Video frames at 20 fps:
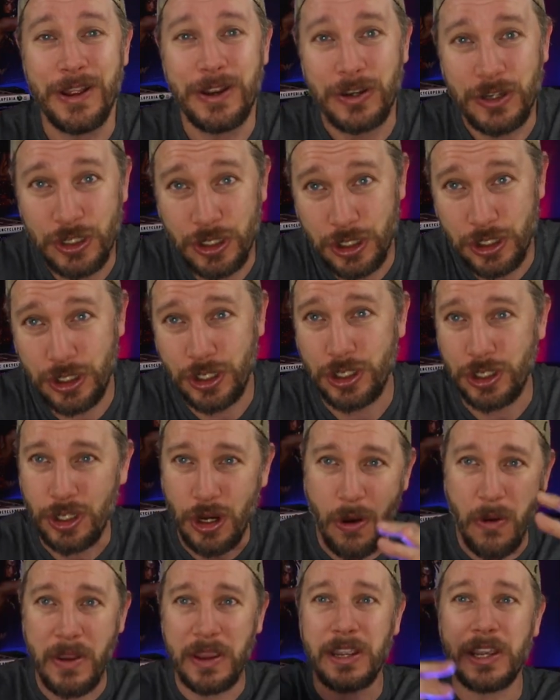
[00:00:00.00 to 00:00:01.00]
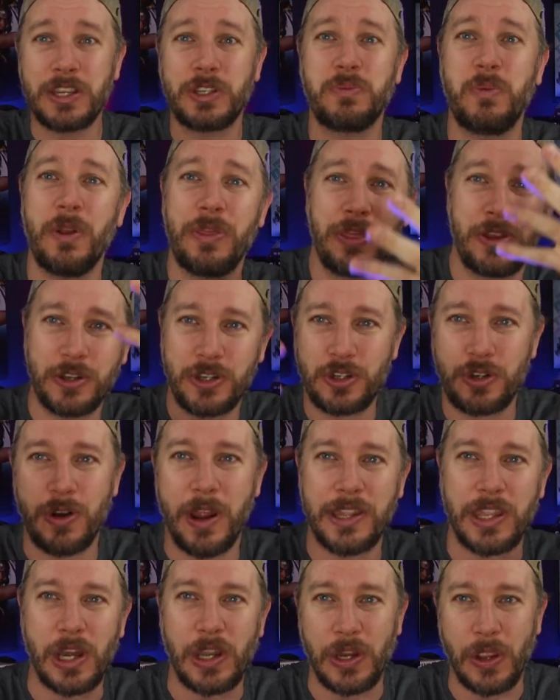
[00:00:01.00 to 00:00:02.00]
showing us what they're
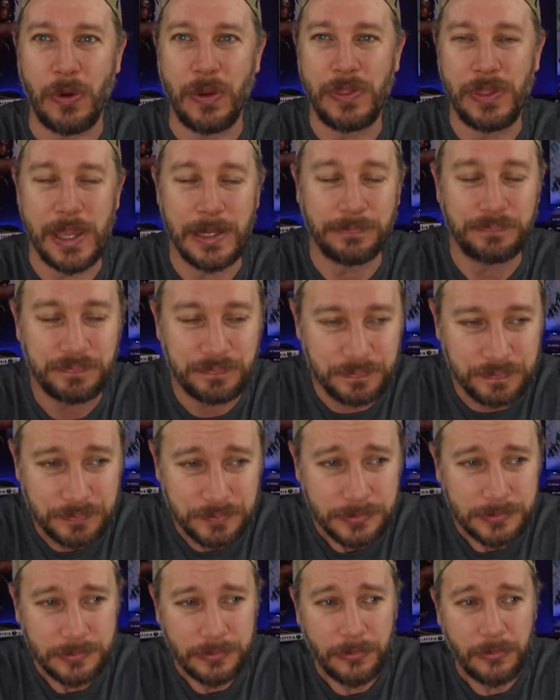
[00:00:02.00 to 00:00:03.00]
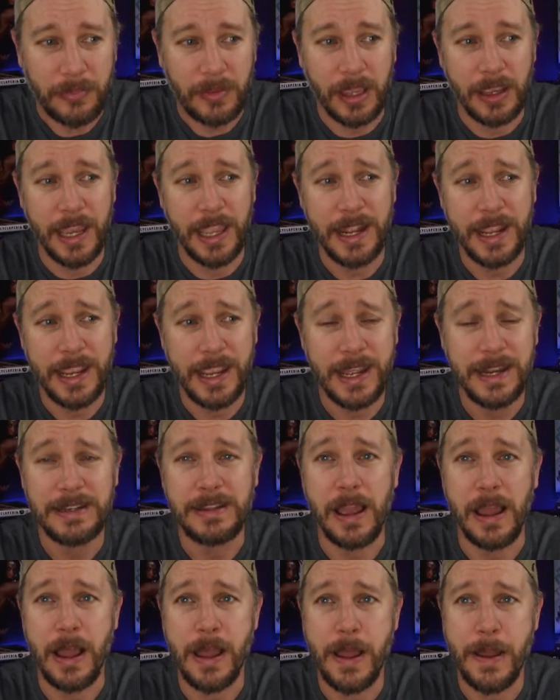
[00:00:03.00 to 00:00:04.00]
trying to do with it,
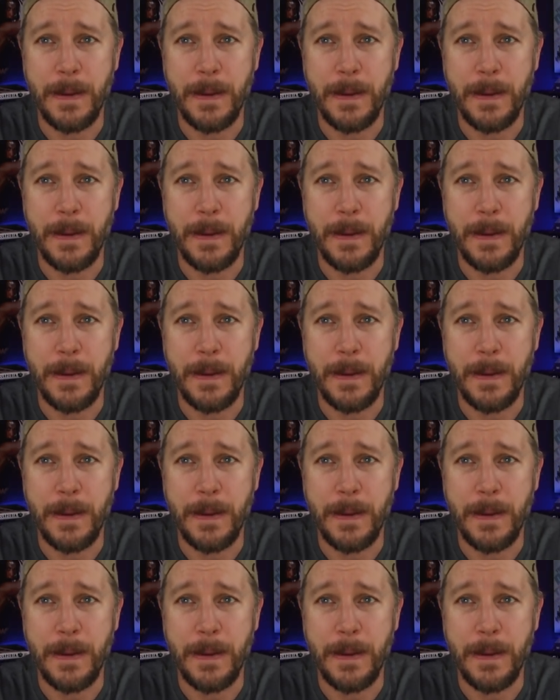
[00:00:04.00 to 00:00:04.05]
and